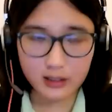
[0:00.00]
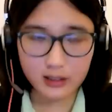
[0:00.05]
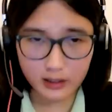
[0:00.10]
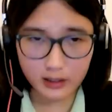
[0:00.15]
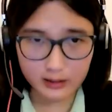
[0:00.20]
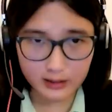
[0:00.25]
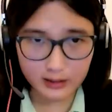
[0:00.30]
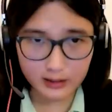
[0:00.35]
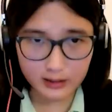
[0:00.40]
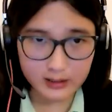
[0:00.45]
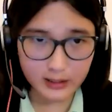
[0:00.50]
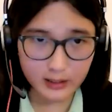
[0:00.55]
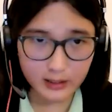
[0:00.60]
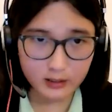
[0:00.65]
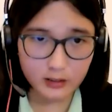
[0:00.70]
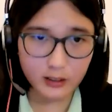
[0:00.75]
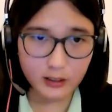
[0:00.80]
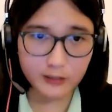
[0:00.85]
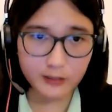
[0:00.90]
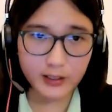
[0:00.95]
not on the
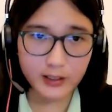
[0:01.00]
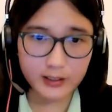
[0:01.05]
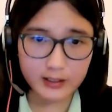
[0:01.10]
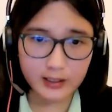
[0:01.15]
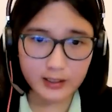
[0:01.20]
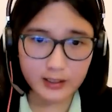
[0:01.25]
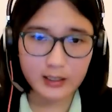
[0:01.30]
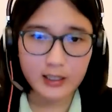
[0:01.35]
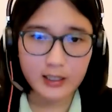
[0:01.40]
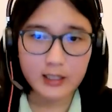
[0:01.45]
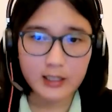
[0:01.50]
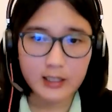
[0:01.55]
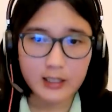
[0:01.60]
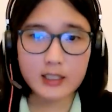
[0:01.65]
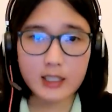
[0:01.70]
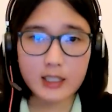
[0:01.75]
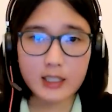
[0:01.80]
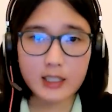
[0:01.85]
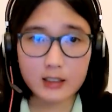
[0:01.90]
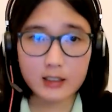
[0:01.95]
scale of India, they
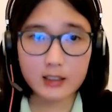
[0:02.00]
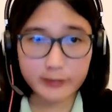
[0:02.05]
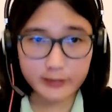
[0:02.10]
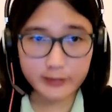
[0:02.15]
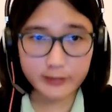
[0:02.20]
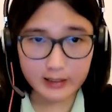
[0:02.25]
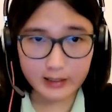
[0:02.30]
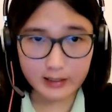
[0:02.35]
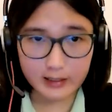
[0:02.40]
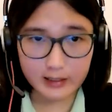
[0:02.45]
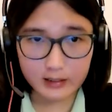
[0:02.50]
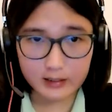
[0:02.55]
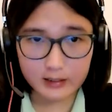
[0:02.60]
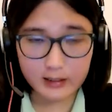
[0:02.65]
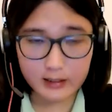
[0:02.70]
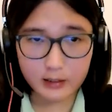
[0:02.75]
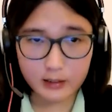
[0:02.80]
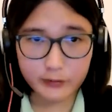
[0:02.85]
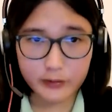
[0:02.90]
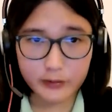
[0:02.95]
did not they did not
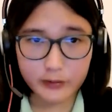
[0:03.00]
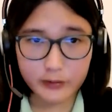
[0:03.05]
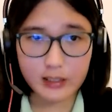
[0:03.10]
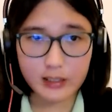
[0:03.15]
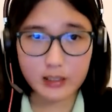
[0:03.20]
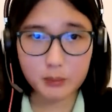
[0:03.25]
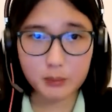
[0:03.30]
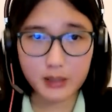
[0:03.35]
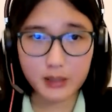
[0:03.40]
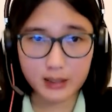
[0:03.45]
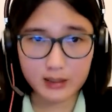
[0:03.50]
need to fear that me,